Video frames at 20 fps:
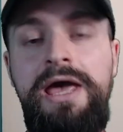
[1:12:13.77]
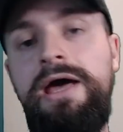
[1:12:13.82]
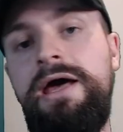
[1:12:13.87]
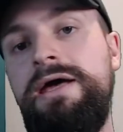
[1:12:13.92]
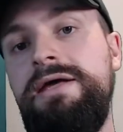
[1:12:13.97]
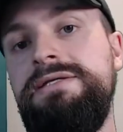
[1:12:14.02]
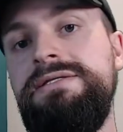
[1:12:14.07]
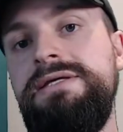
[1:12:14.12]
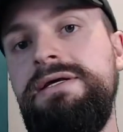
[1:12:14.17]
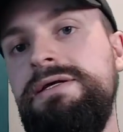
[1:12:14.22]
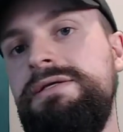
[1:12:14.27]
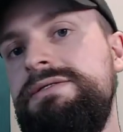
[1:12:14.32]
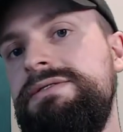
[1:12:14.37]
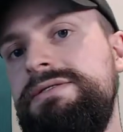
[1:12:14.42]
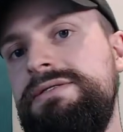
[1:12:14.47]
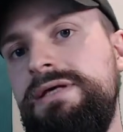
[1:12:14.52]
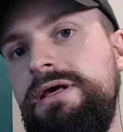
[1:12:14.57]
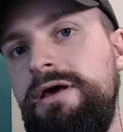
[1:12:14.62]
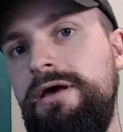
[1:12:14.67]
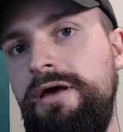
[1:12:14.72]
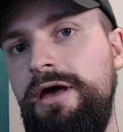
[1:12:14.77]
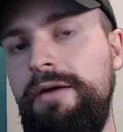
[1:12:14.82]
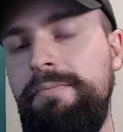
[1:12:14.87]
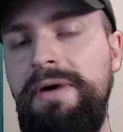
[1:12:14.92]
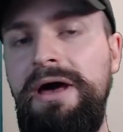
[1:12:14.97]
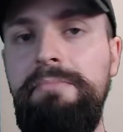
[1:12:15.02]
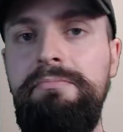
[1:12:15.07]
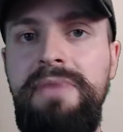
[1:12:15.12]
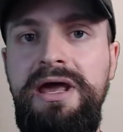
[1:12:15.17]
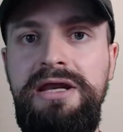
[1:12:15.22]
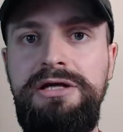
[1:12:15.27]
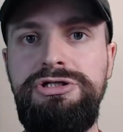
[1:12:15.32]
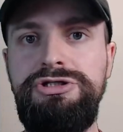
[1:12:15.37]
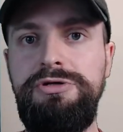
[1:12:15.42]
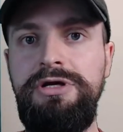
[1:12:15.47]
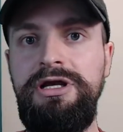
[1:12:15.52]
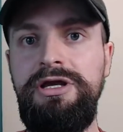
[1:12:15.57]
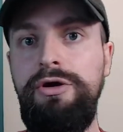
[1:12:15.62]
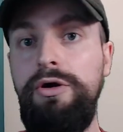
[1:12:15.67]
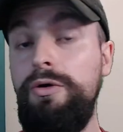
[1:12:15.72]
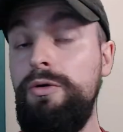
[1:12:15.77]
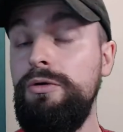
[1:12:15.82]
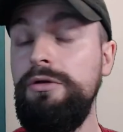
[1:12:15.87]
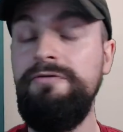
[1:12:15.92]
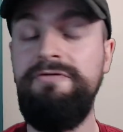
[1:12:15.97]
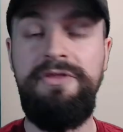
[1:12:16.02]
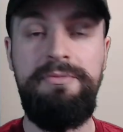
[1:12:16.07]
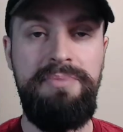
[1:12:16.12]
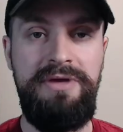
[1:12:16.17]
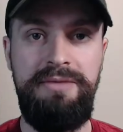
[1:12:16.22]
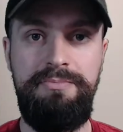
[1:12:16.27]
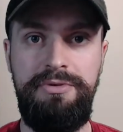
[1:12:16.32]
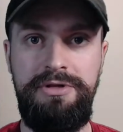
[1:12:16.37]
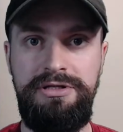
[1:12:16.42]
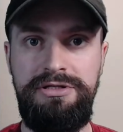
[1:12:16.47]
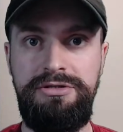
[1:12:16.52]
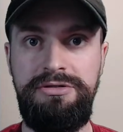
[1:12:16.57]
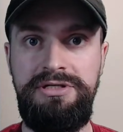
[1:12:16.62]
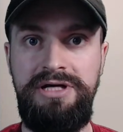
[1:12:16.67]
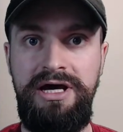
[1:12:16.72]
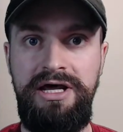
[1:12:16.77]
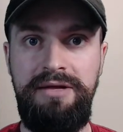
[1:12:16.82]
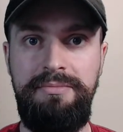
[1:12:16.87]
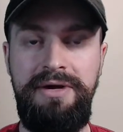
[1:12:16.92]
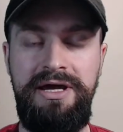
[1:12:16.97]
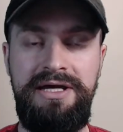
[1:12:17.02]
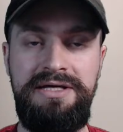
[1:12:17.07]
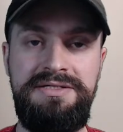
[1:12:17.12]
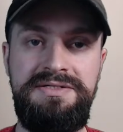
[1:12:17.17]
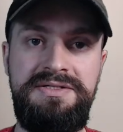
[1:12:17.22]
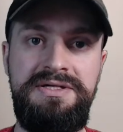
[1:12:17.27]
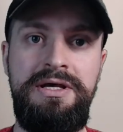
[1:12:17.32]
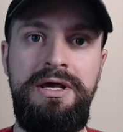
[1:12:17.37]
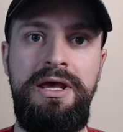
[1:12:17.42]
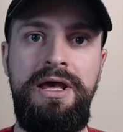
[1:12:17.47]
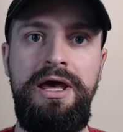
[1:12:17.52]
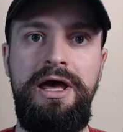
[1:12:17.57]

It's about managing all of the people in your database,